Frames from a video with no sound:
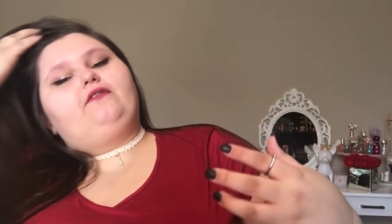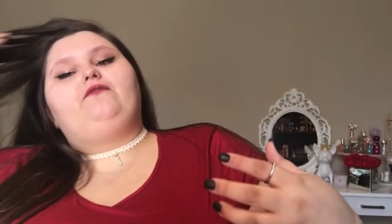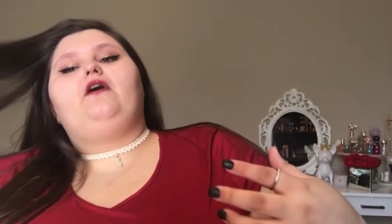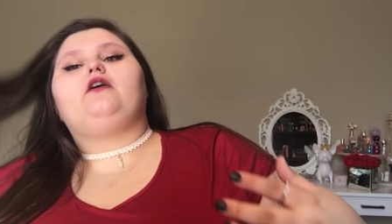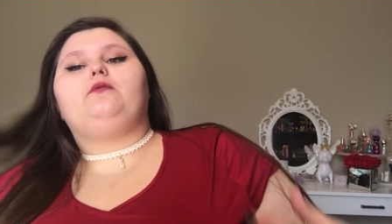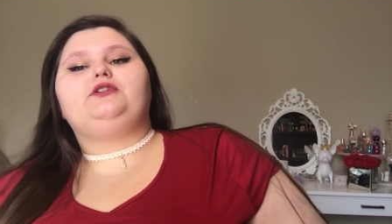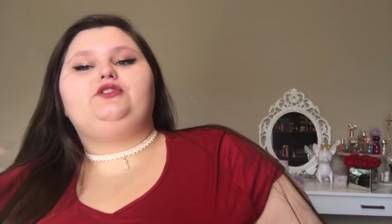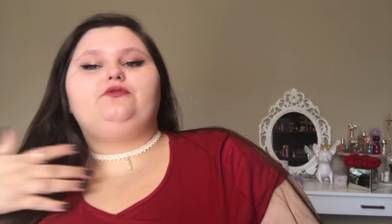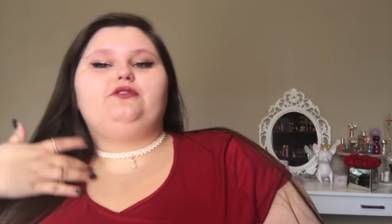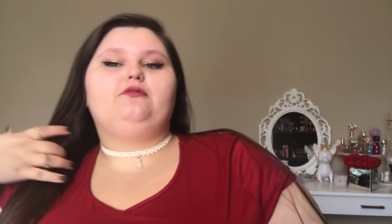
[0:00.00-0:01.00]
a fuck what
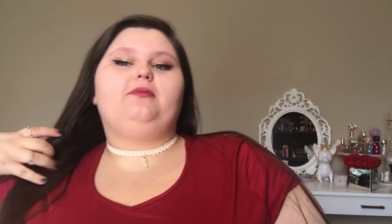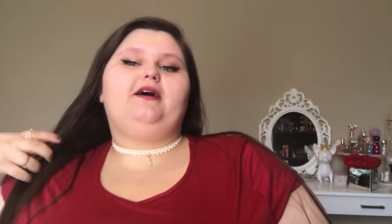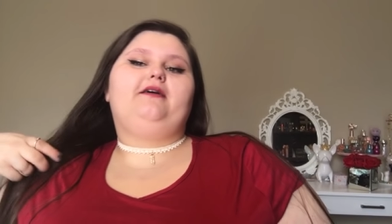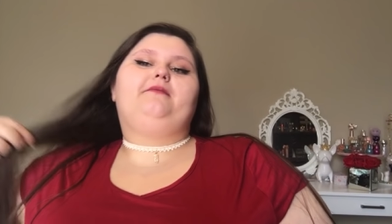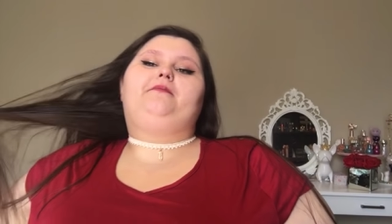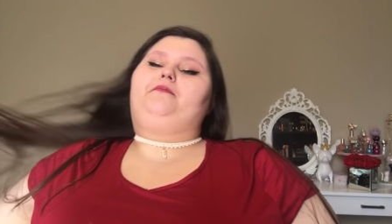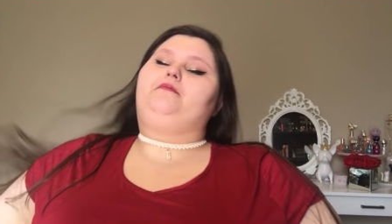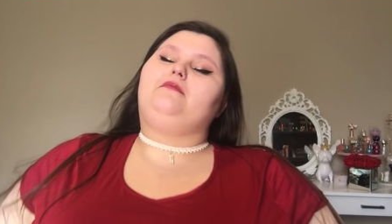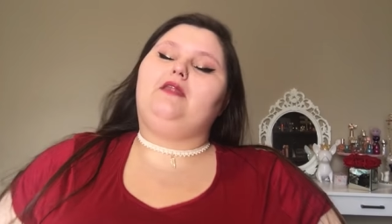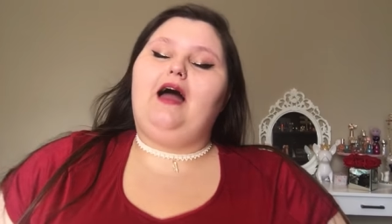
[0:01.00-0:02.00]
you do, but
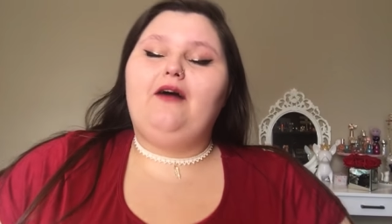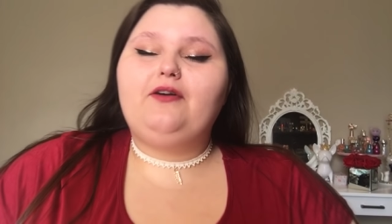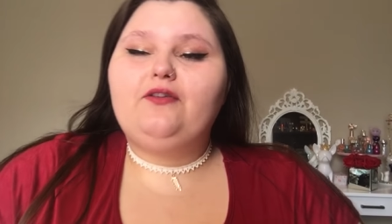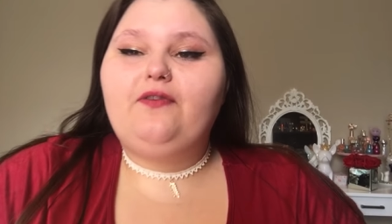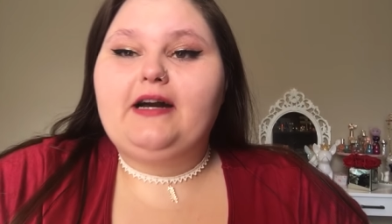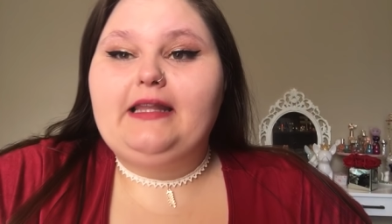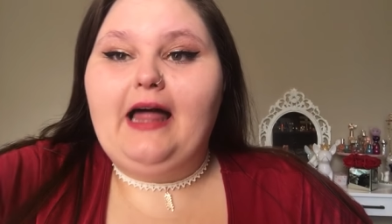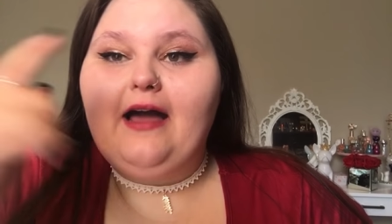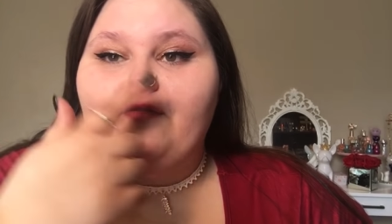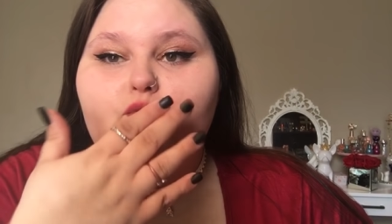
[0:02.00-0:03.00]
have a good fucking
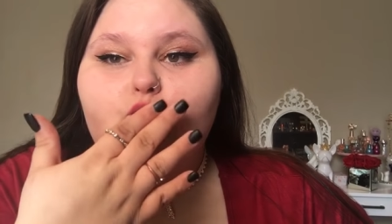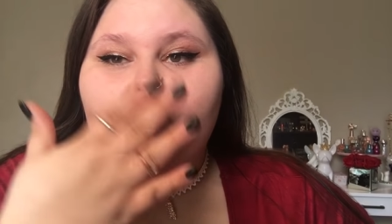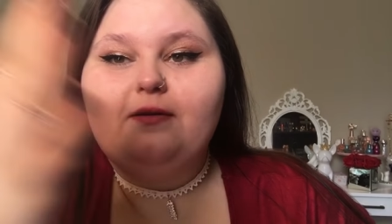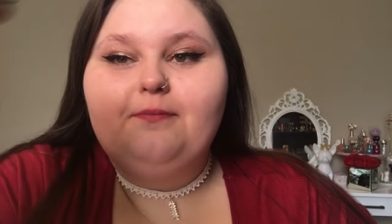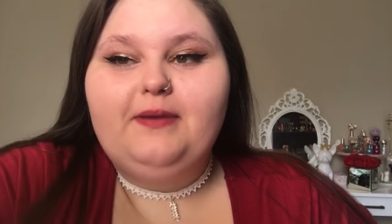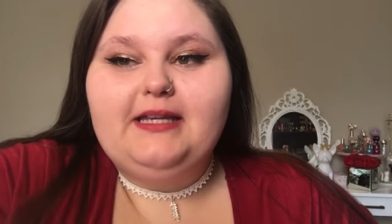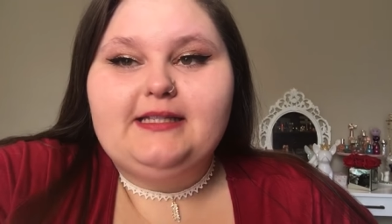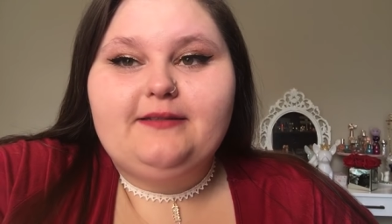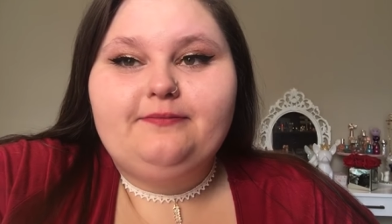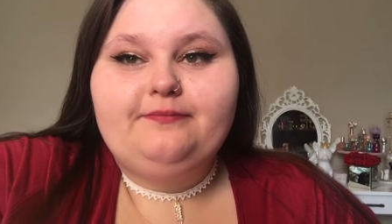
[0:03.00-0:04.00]
life. Peace.